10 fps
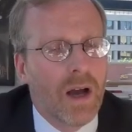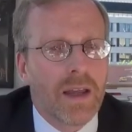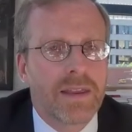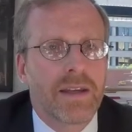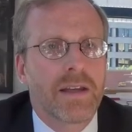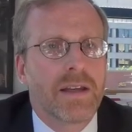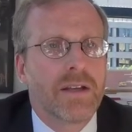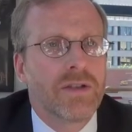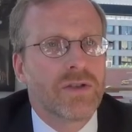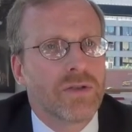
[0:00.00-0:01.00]
I think
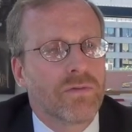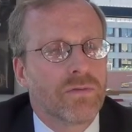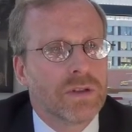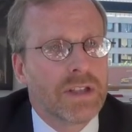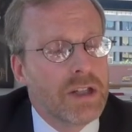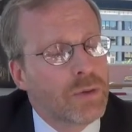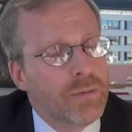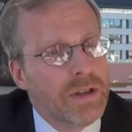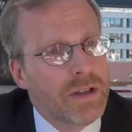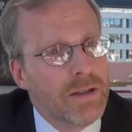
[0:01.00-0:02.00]
his release would
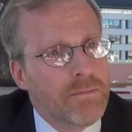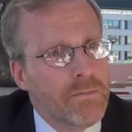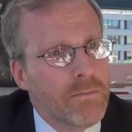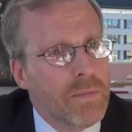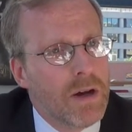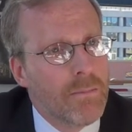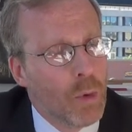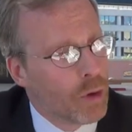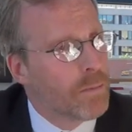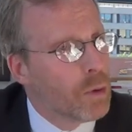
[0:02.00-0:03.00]
be
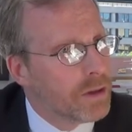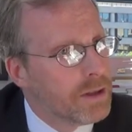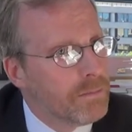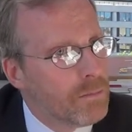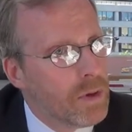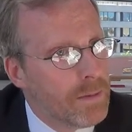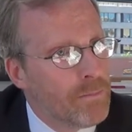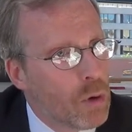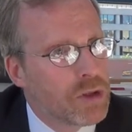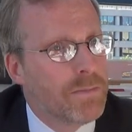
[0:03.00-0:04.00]
more important and
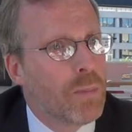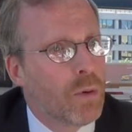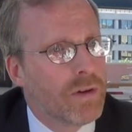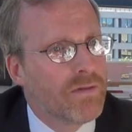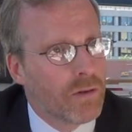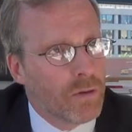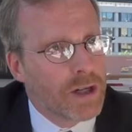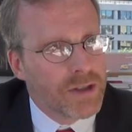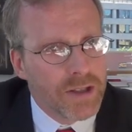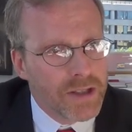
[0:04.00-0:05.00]
most important for
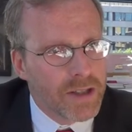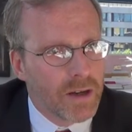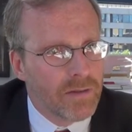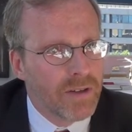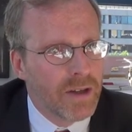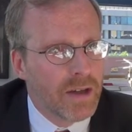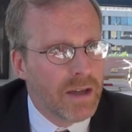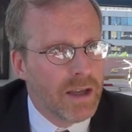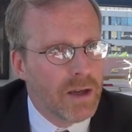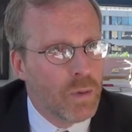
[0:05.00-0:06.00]
Russia itself.
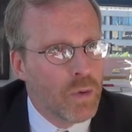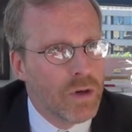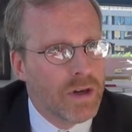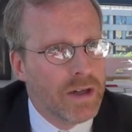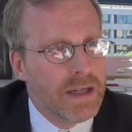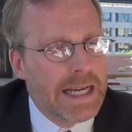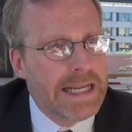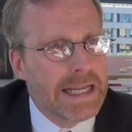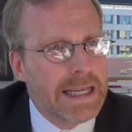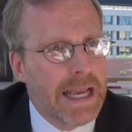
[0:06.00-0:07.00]
It would
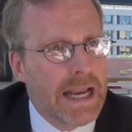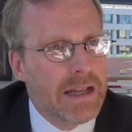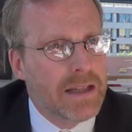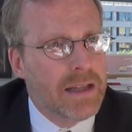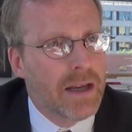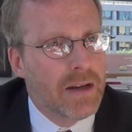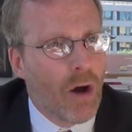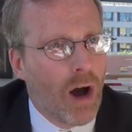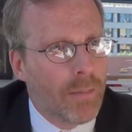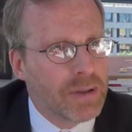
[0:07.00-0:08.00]
indicate that
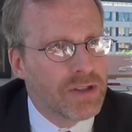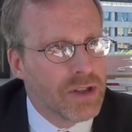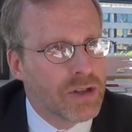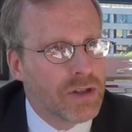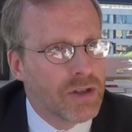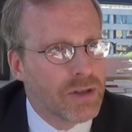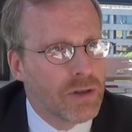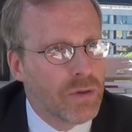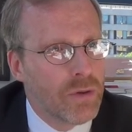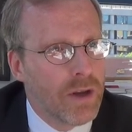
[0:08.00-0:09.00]
opposition
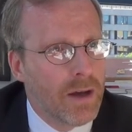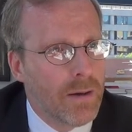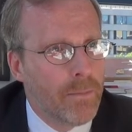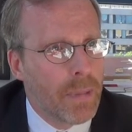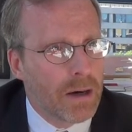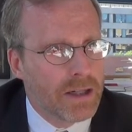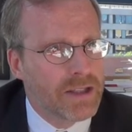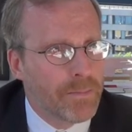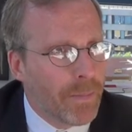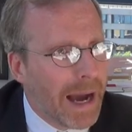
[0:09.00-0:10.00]
to the
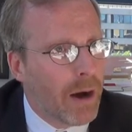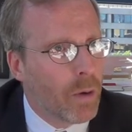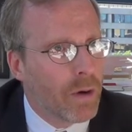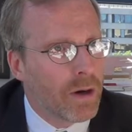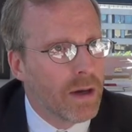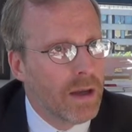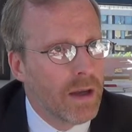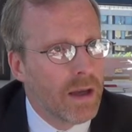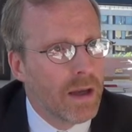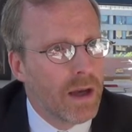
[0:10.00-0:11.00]
parties in power
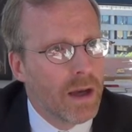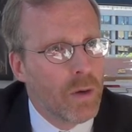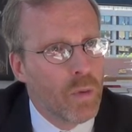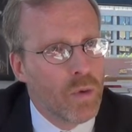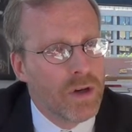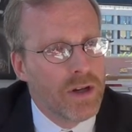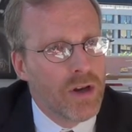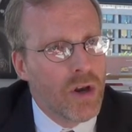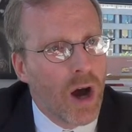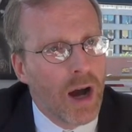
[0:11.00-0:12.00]
would
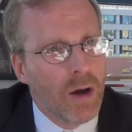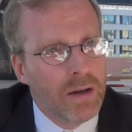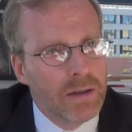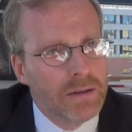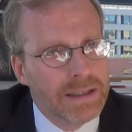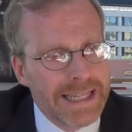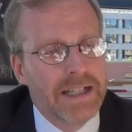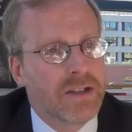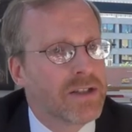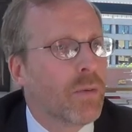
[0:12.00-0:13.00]
not
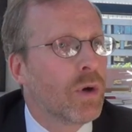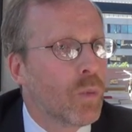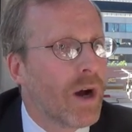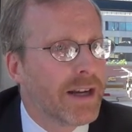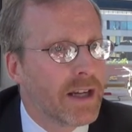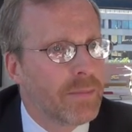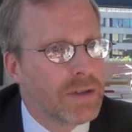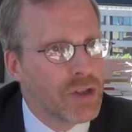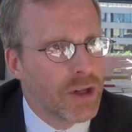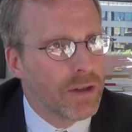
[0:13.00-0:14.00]
lead to someone winding up
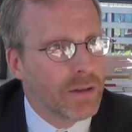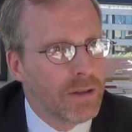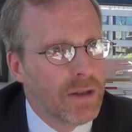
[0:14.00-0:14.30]
in jail.